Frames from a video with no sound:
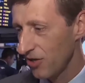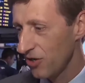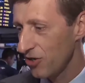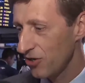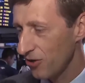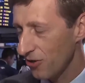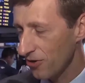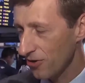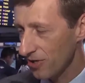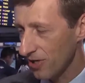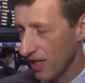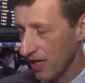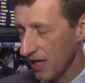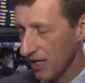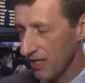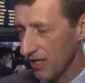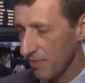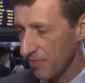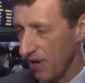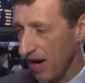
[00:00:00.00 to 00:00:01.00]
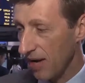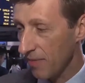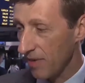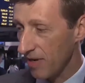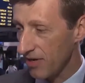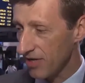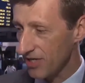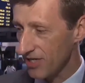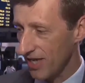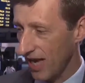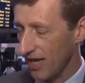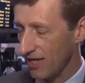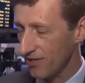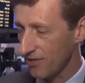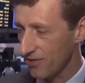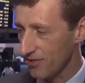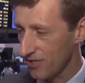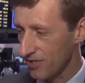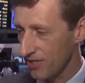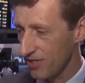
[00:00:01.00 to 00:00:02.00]
Sure. The, the primary
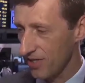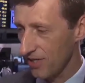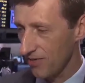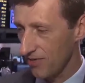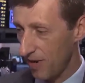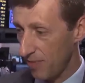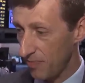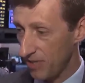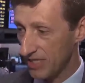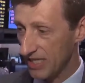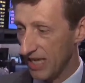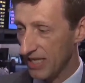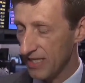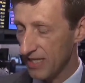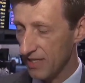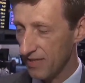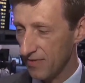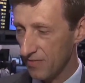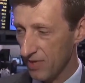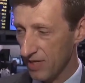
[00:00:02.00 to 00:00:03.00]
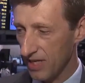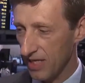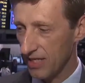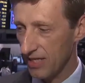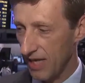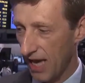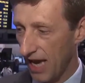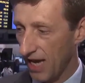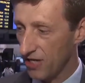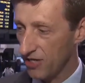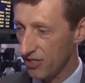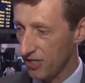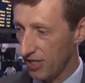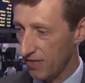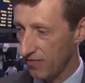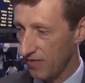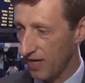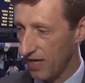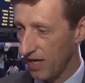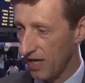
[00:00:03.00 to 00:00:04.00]
sectors represented within
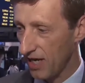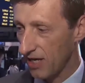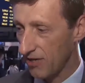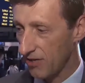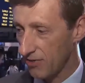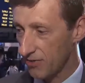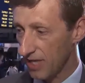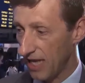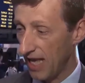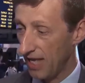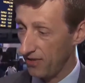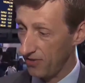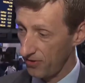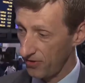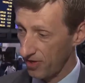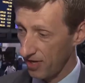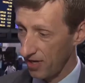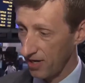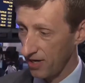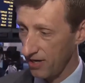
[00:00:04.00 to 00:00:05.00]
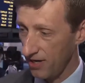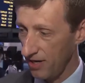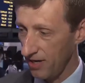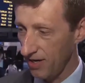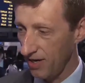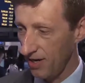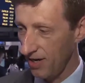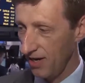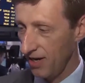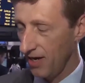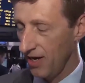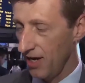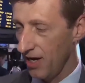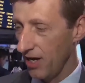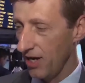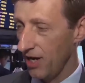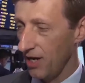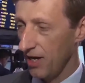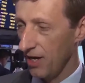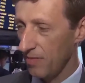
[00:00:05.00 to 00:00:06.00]
HDV include healthcare,
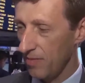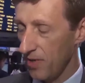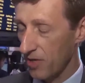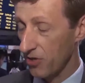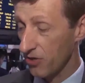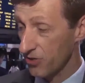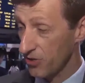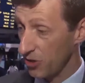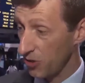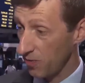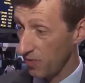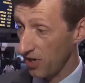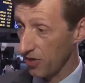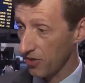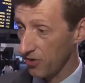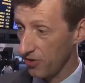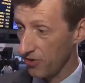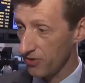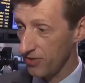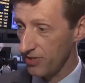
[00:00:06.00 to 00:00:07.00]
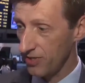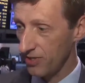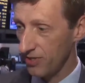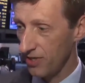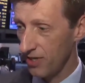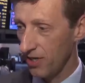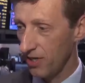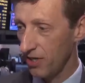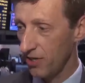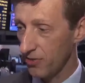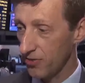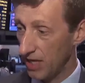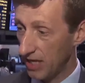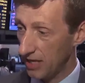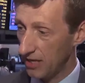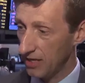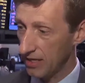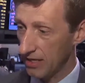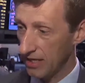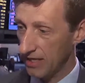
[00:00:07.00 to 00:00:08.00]
uh, consumer goods,
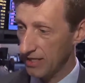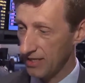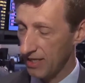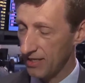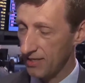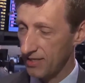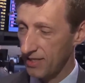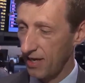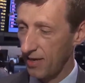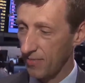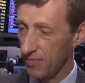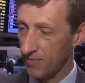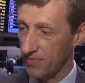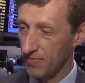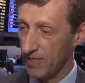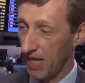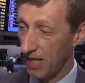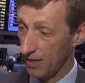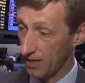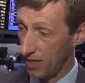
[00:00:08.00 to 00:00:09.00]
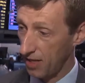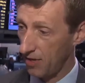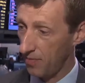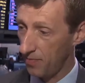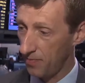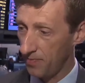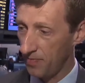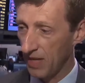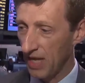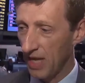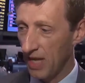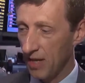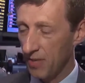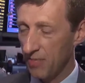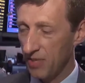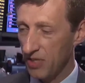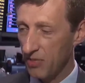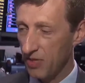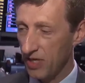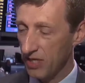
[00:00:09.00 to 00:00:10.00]
utilities, and some telecom.
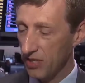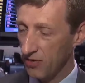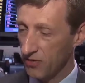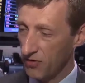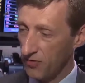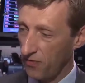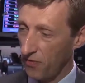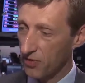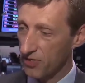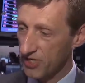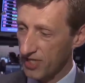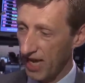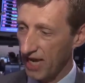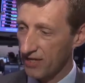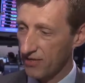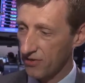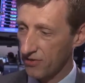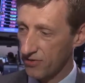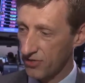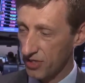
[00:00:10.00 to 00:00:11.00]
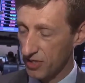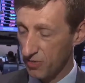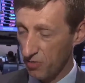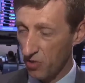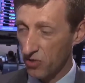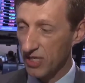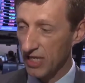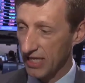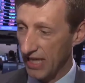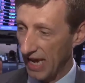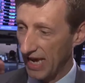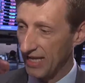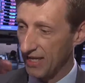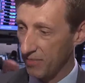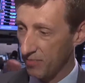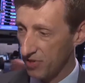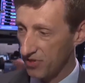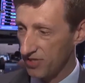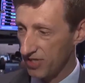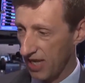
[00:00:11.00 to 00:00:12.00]
Between those four sectors, it's more than 80%
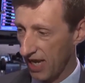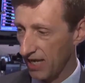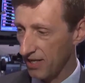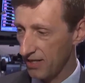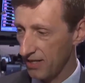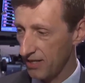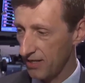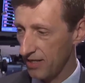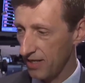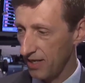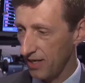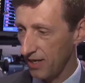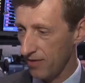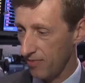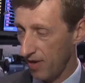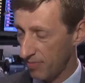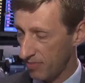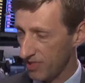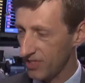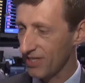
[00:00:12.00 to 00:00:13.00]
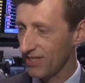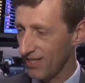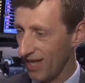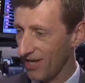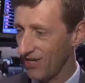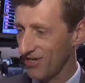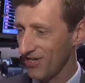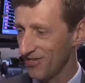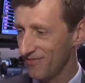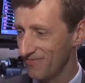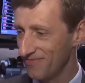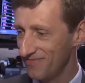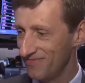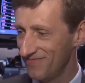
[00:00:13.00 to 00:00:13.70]
uh, representation.